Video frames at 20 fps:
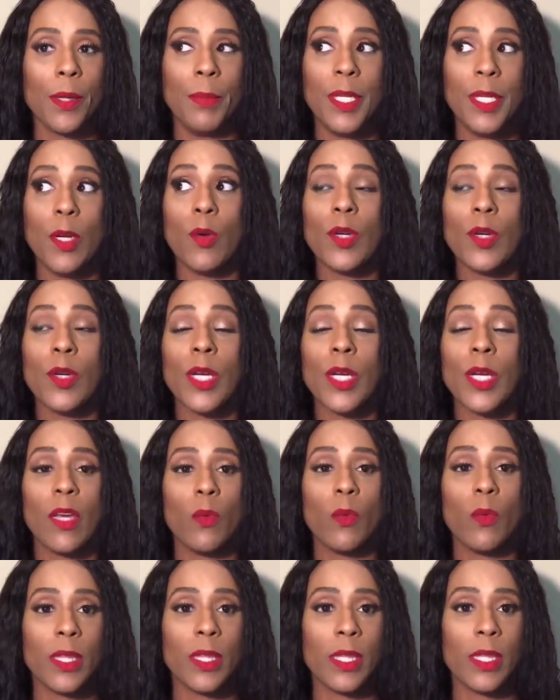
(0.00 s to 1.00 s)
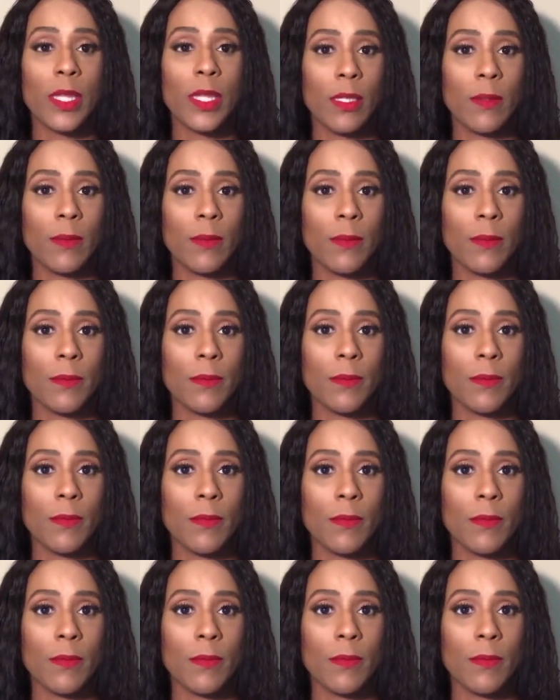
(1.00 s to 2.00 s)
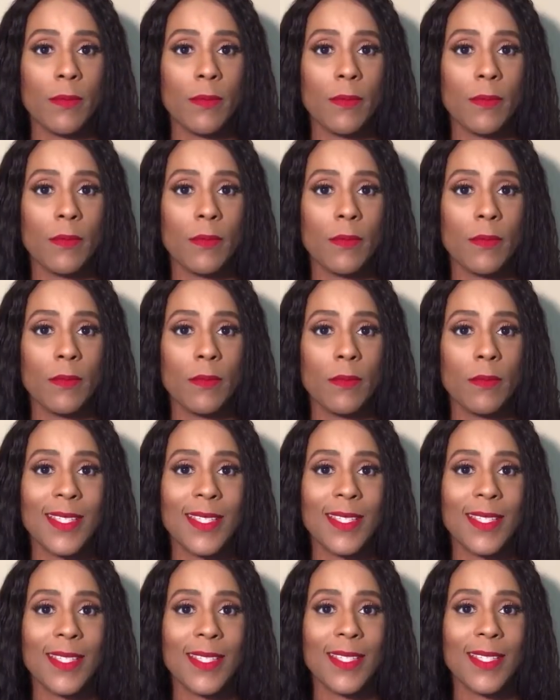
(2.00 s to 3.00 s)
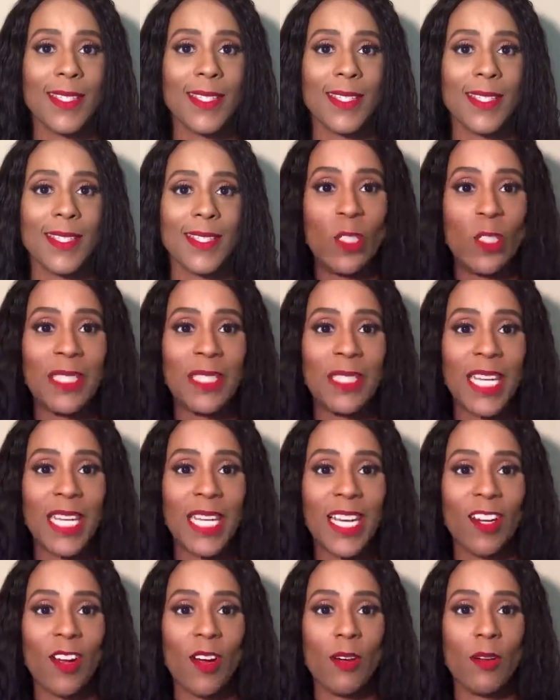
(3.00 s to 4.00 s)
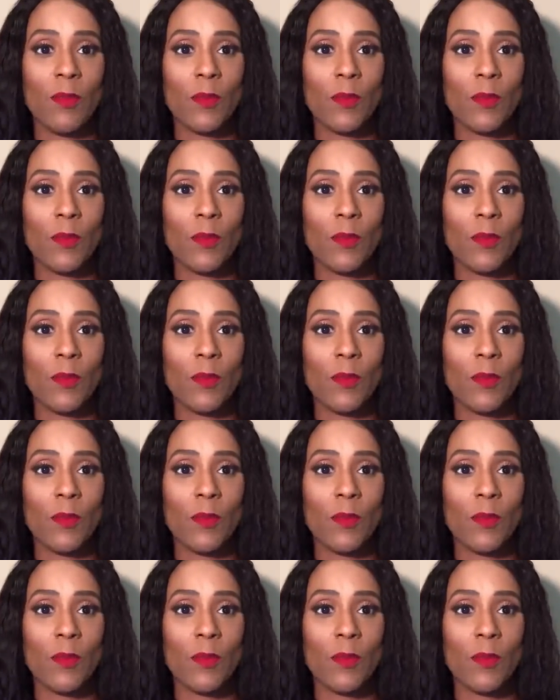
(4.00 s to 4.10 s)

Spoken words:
Be okay with it. Stay in that. Oops, I got a